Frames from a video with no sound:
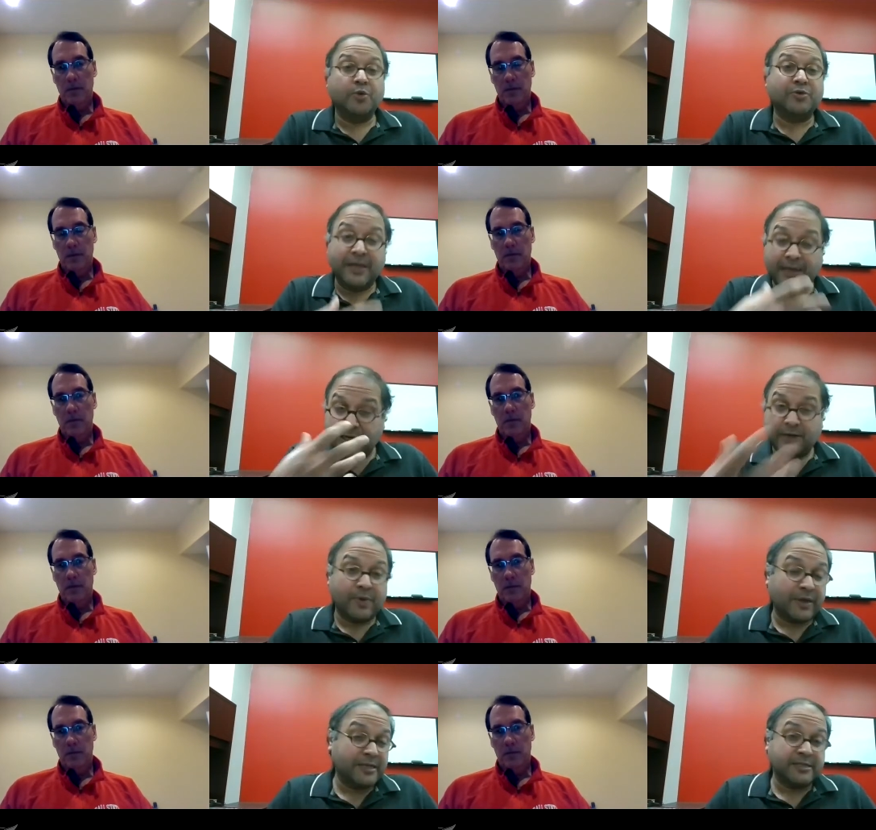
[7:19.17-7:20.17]
Speaker 1: you think
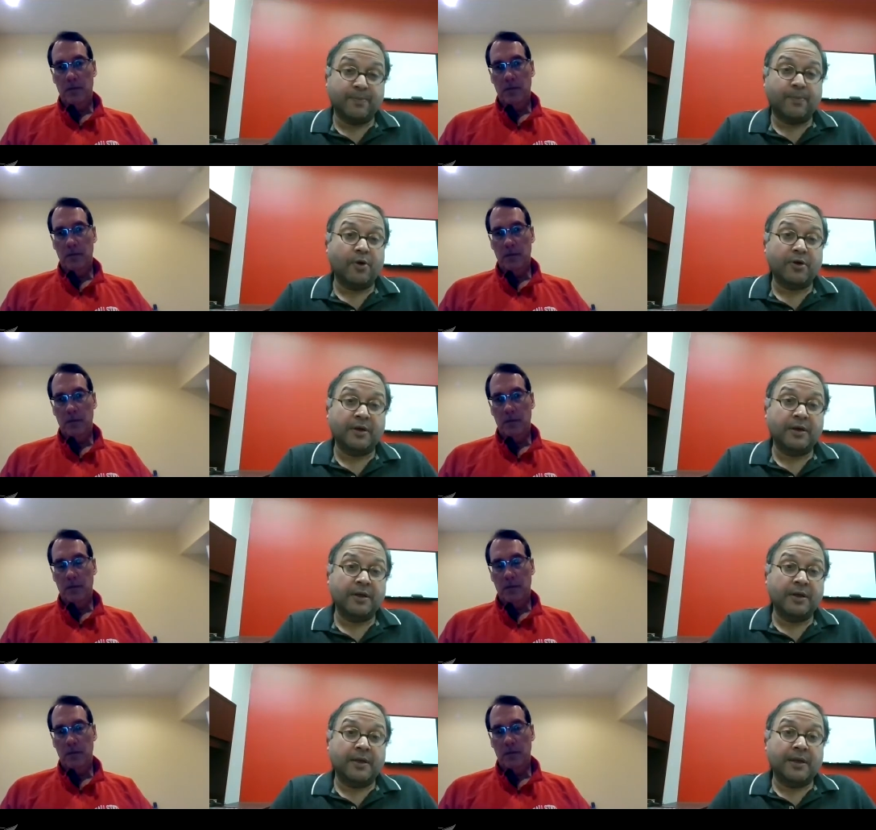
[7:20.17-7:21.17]
networking is important
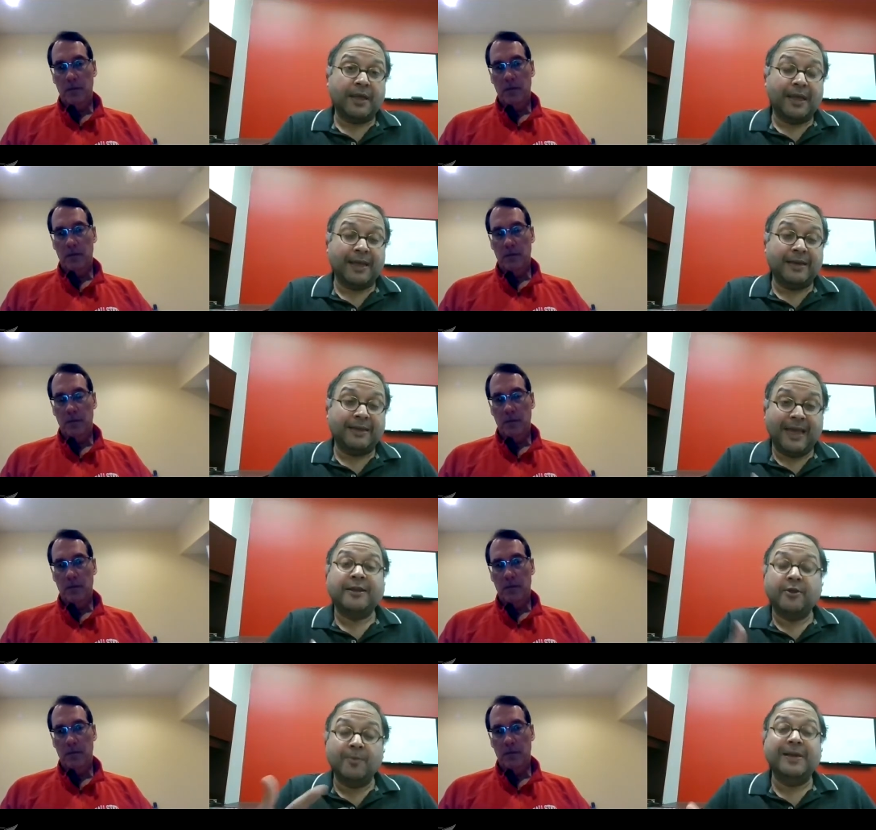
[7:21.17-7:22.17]
and
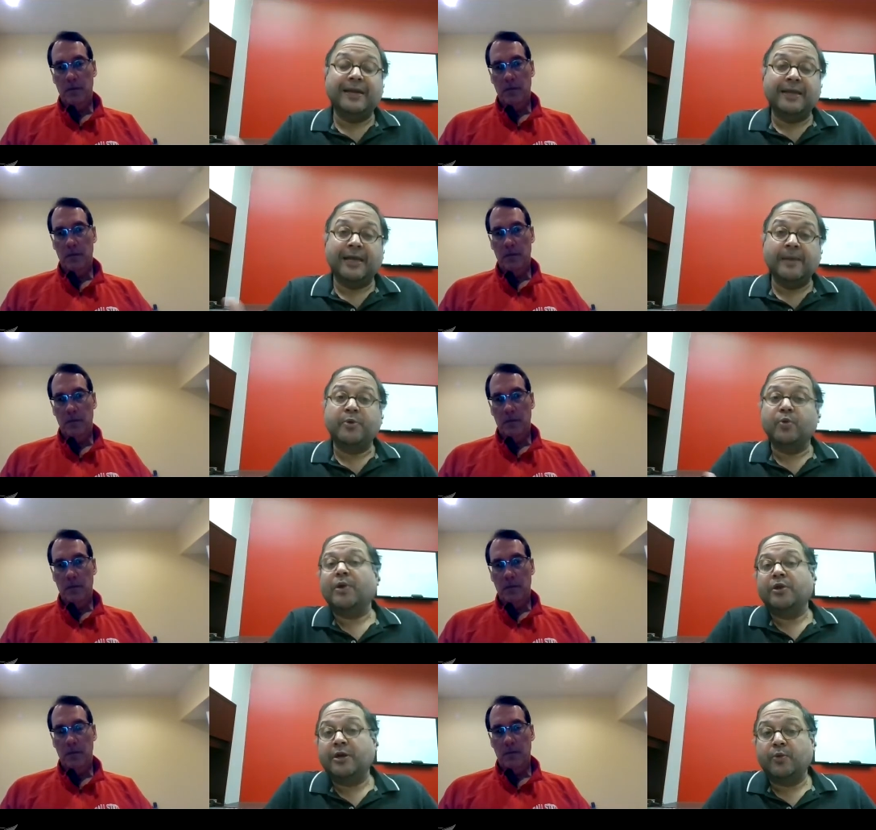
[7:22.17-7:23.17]
can humility help you
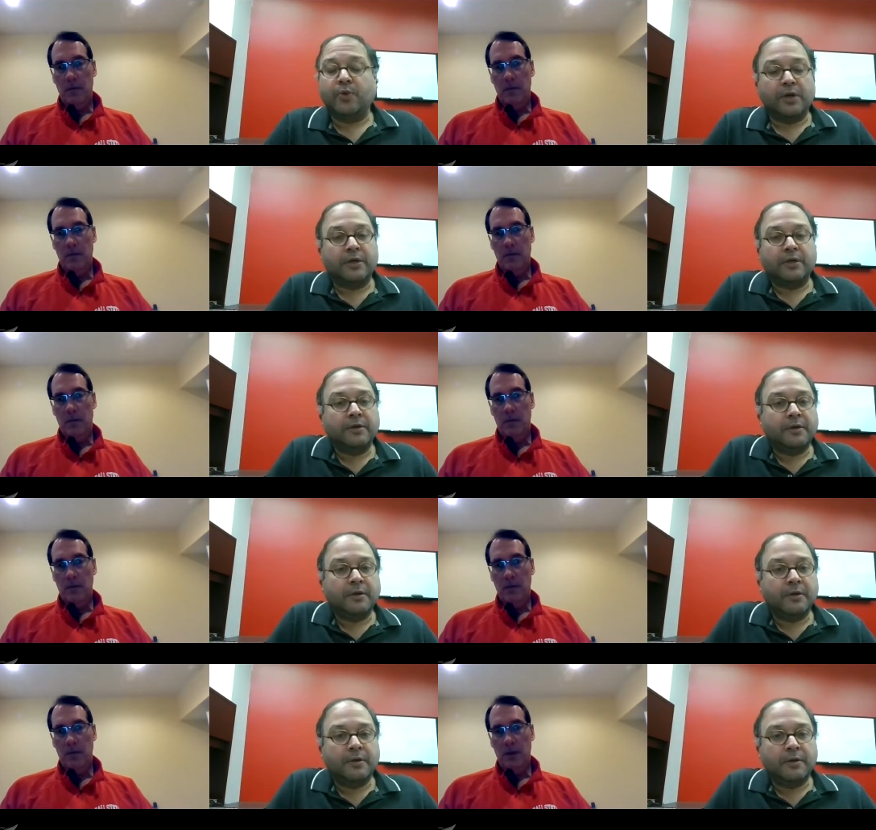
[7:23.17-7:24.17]
while you network?
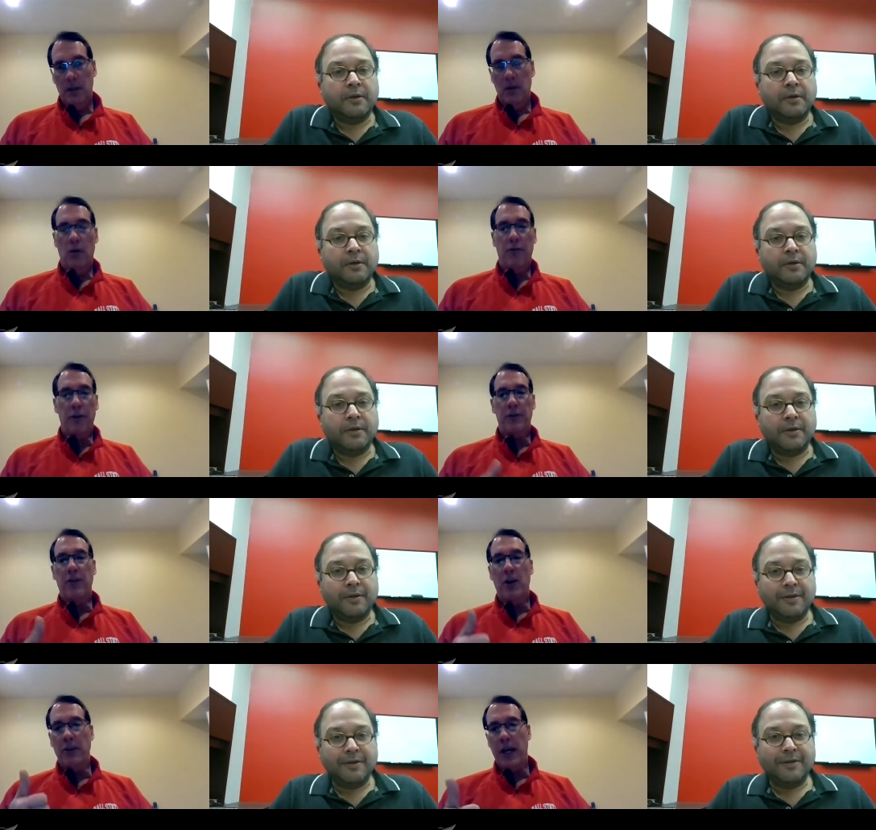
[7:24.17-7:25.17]
Well, first of
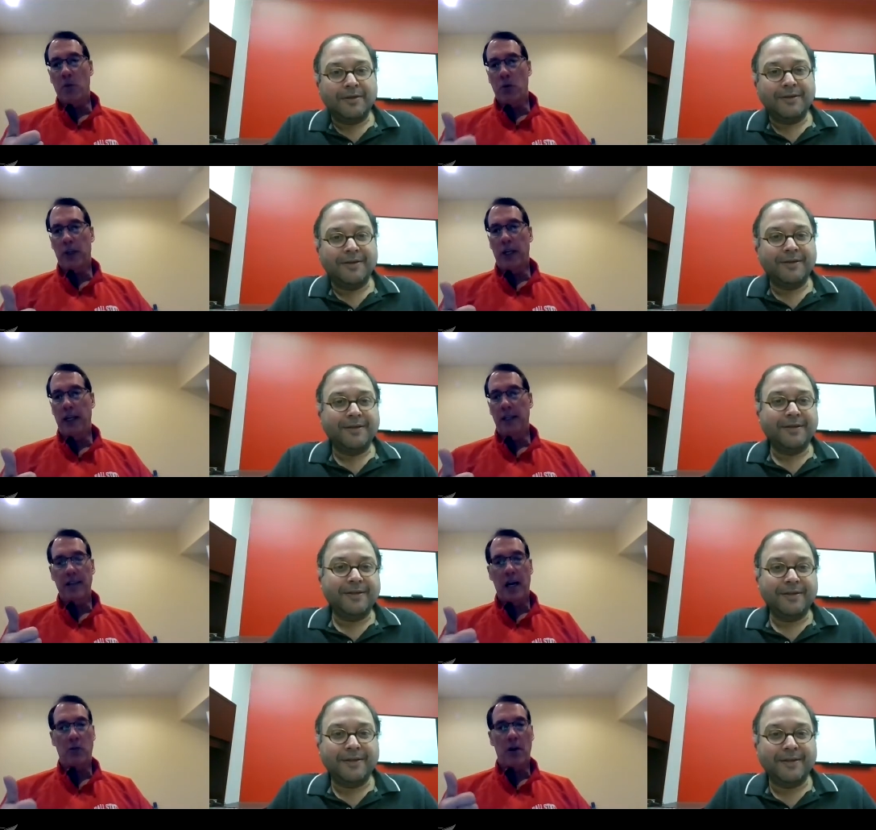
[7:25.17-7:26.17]
all,
Speaker 2: networking is
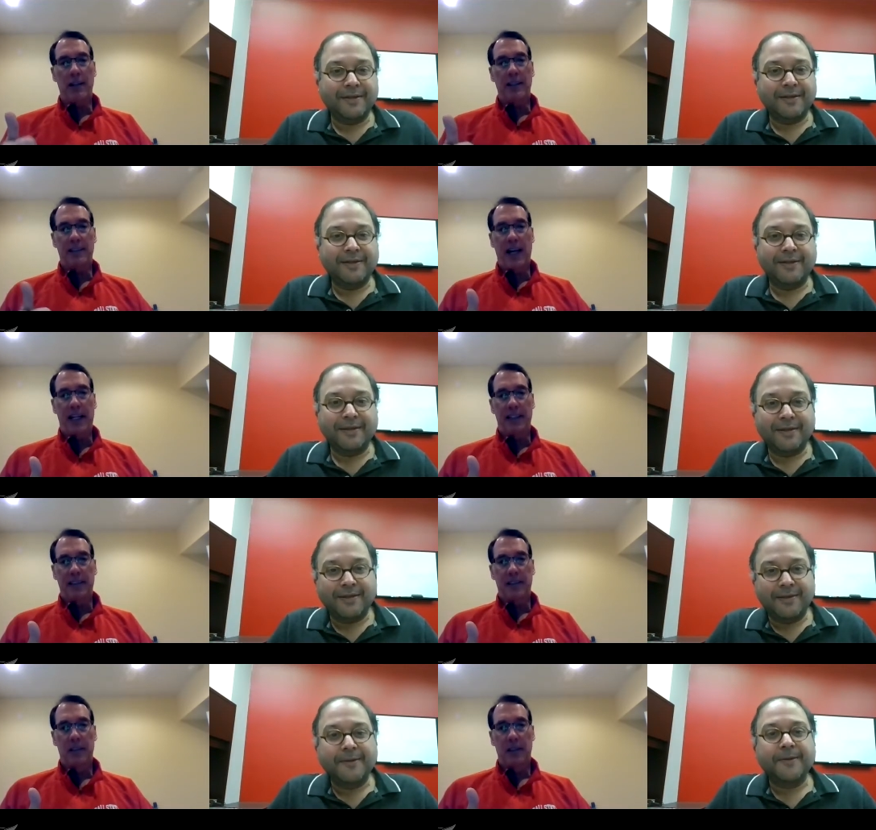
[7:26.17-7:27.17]
not rocket
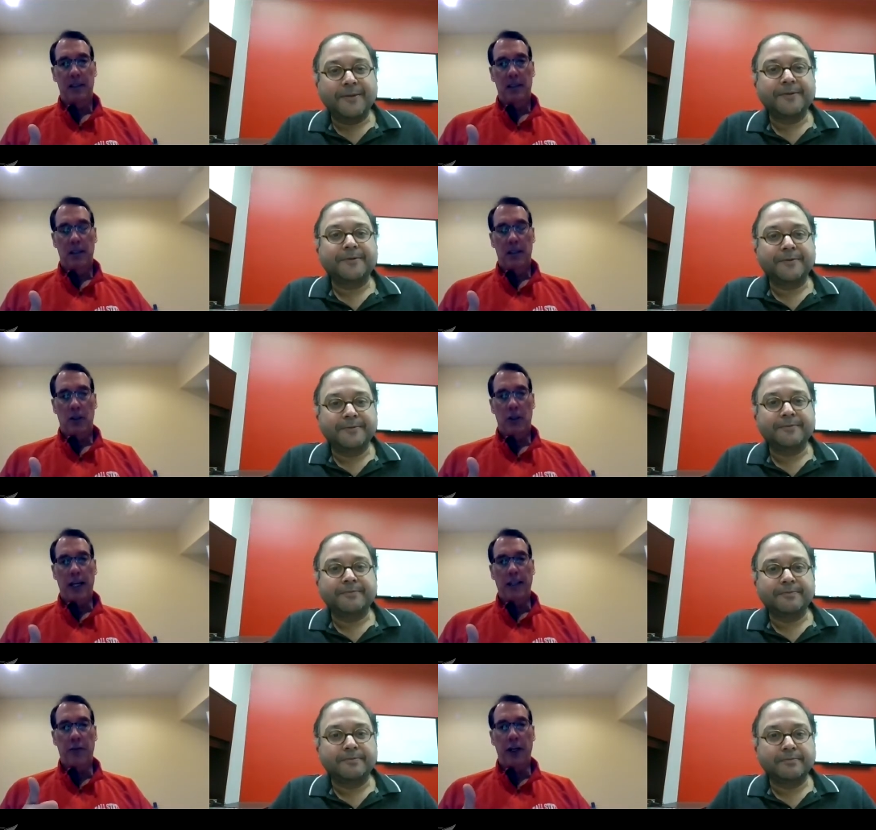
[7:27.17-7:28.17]
science. Okay,
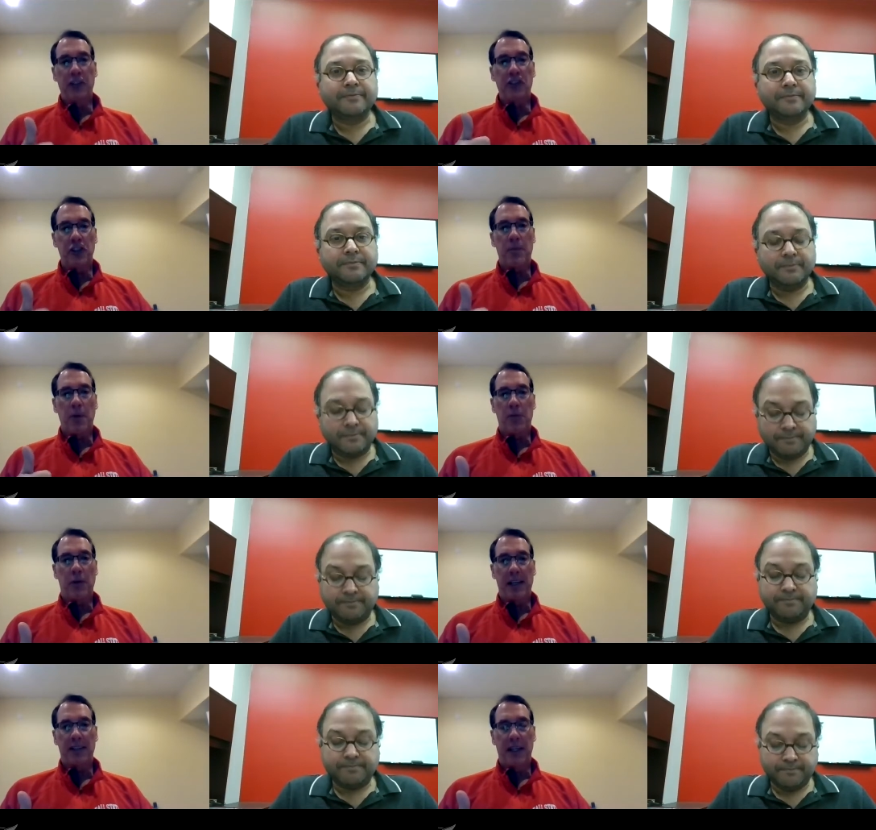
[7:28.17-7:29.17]
it's very simple
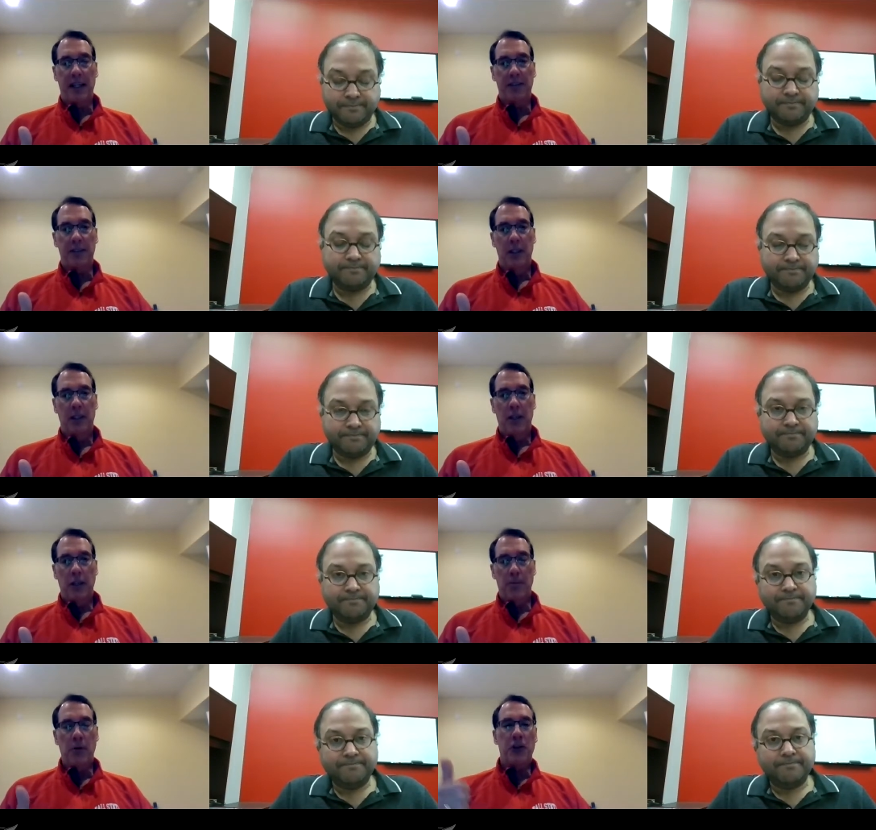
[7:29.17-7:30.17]
process.
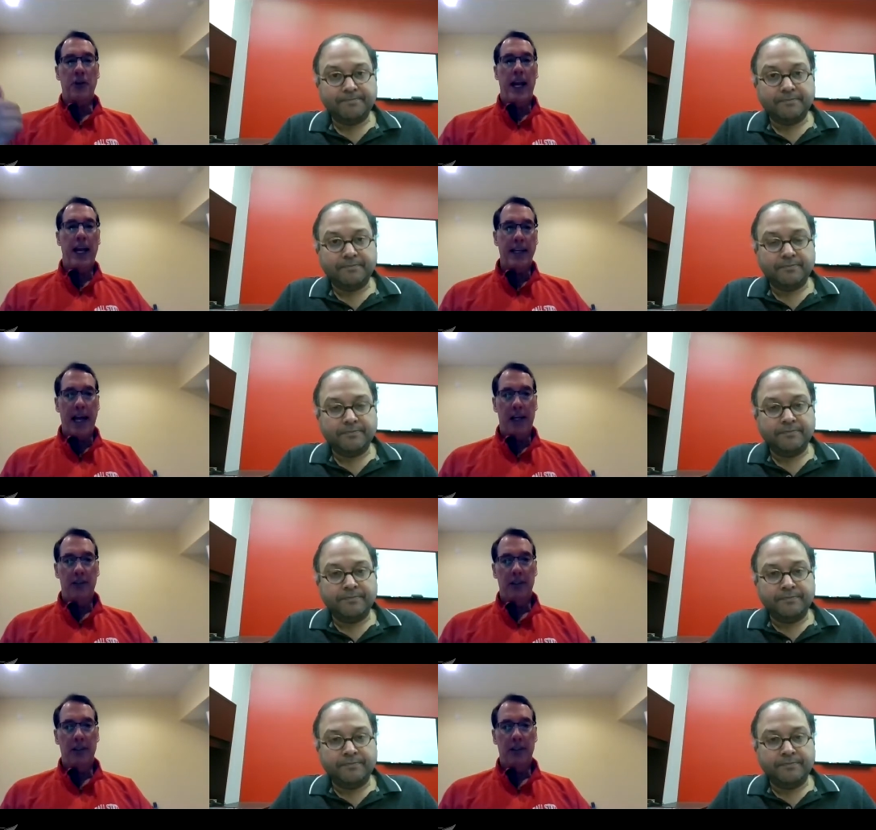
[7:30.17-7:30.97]
Put your hand out.